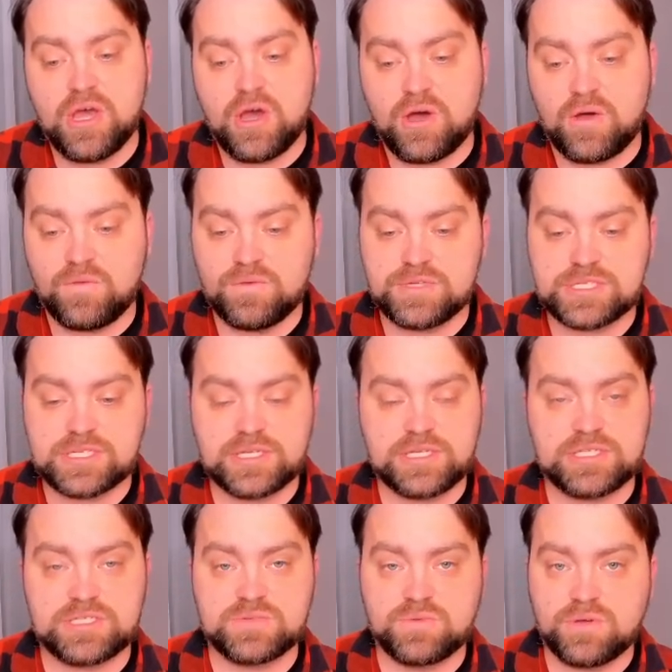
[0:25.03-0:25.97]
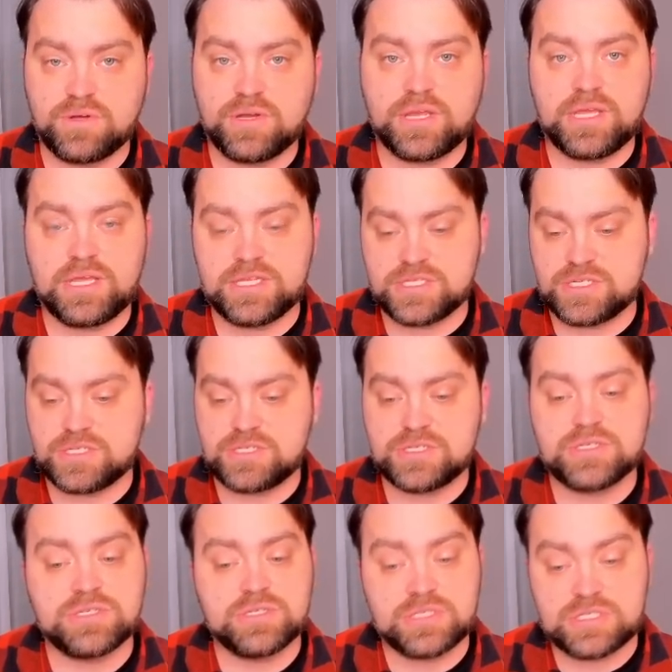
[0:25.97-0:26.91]
obviously it's very easy
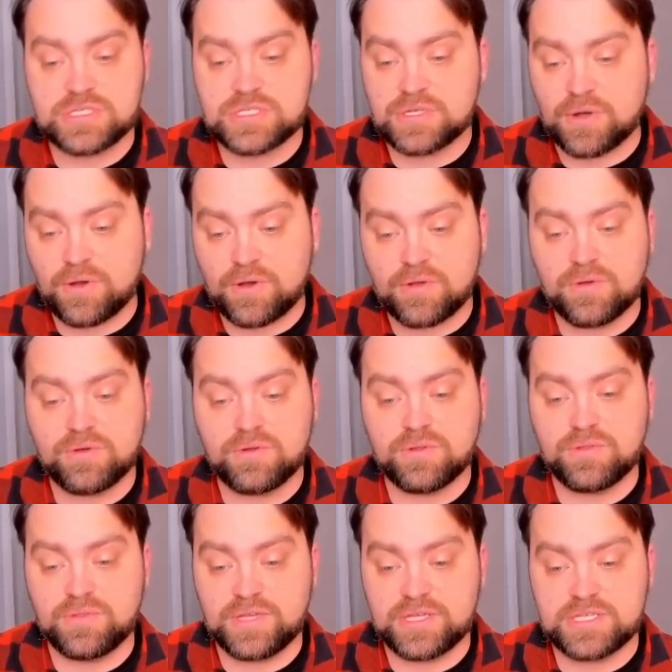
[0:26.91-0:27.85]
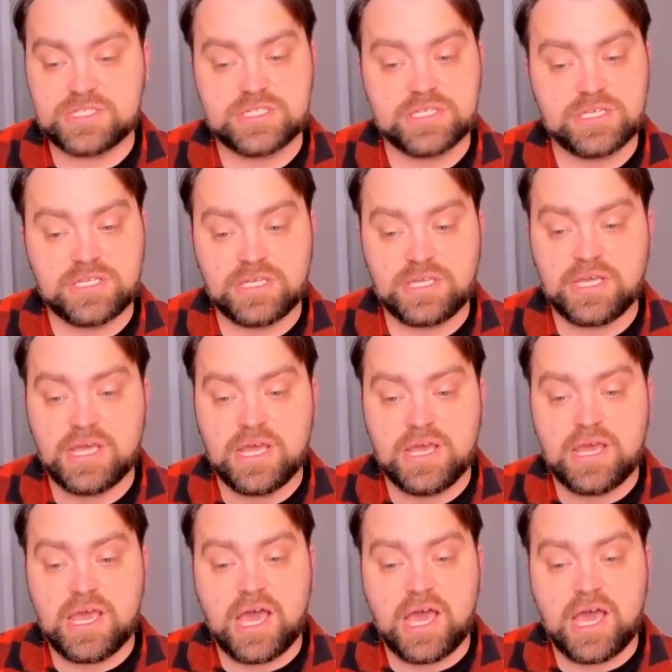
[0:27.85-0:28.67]
to encircle the city